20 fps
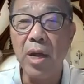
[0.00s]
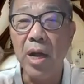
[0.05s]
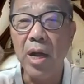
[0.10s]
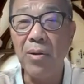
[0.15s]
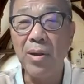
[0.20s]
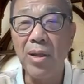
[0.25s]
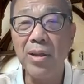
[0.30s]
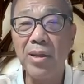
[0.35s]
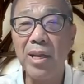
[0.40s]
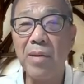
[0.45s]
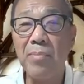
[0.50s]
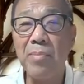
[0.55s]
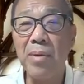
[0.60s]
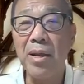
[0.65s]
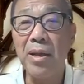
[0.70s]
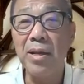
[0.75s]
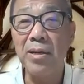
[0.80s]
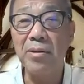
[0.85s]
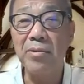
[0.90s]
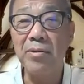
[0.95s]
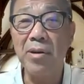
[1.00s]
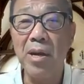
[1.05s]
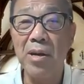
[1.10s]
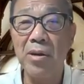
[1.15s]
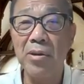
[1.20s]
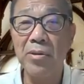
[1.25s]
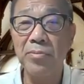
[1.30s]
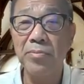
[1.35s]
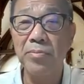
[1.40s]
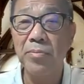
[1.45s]
I would like to get my head
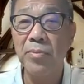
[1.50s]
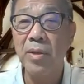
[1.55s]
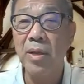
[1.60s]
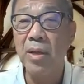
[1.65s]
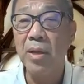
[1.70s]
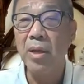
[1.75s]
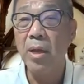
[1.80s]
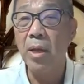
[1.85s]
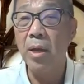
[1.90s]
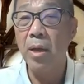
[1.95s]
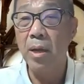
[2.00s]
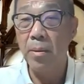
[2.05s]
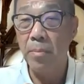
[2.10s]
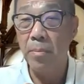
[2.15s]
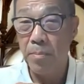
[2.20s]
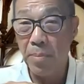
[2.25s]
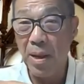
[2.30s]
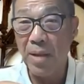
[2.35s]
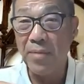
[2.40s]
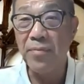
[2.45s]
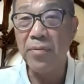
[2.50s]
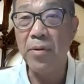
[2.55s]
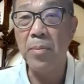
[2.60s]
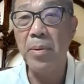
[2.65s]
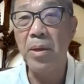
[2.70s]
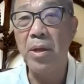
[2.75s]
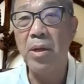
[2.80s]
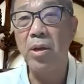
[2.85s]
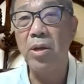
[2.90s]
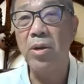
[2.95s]
around
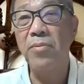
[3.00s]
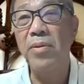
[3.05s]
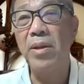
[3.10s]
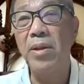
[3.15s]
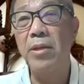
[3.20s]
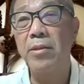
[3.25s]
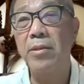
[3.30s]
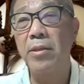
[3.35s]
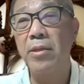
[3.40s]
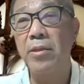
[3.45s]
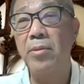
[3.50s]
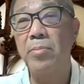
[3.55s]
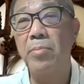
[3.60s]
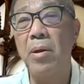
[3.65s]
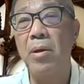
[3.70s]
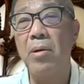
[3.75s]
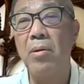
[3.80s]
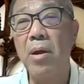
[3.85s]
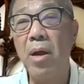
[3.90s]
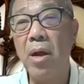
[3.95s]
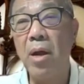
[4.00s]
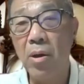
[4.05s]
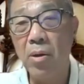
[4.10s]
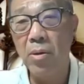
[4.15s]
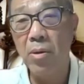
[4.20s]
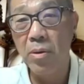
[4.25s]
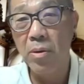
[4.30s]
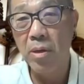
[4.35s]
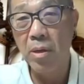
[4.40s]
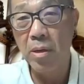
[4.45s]
platform economics. Is about
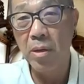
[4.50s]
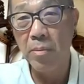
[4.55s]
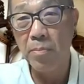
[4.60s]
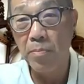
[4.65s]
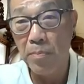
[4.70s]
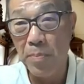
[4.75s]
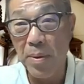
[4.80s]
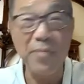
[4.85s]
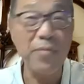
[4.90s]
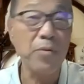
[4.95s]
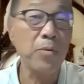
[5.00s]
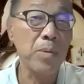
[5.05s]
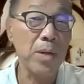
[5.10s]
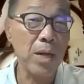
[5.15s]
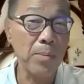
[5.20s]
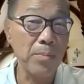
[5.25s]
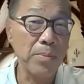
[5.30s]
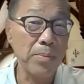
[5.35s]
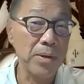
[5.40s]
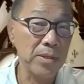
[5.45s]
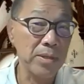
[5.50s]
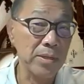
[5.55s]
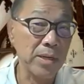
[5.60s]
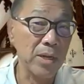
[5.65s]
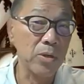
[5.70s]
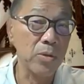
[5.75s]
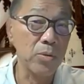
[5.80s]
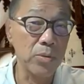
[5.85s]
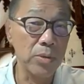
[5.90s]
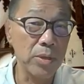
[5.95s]
how platform companies
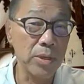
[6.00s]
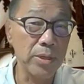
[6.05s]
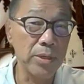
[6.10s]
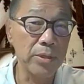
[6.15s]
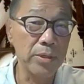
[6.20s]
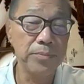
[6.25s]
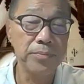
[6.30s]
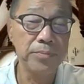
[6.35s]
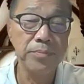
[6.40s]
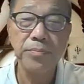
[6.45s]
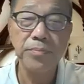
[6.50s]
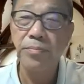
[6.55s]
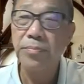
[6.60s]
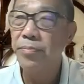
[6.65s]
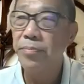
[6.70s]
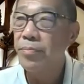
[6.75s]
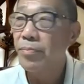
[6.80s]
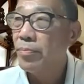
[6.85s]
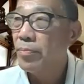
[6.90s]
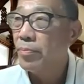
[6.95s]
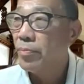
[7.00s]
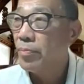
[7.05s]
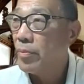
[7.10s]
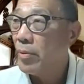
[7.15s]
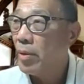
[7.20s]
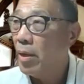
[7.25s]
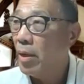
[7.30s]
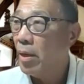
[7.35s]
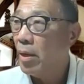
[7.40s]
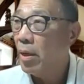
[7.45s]
like Google
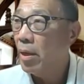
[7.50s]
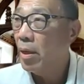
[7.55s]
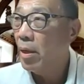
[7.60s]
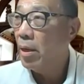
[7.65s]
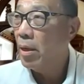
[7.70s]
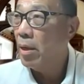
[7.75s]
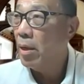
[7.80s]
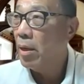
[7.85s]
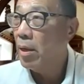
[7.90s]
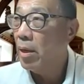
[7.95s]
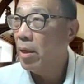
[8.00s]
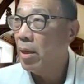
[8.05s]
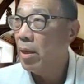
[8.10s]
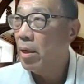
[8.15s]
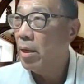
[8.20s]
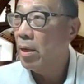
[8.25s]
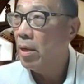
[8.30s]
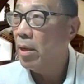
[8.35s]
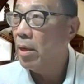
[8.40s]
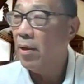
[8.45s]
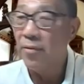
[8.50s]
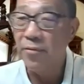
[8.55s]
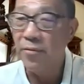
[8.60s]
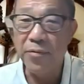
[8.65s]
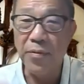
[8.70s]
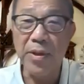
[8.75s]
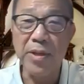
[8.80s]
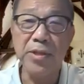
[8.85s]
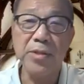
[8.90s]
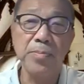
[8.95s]
and
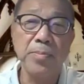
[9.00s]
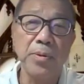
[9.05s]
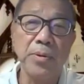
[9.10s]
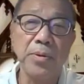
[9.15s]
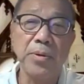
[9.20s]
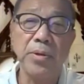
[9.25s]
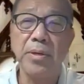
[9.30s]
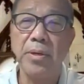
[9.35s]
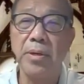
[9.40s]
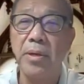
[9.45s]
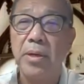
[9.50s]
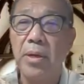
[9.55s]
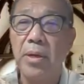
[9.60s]
Facebook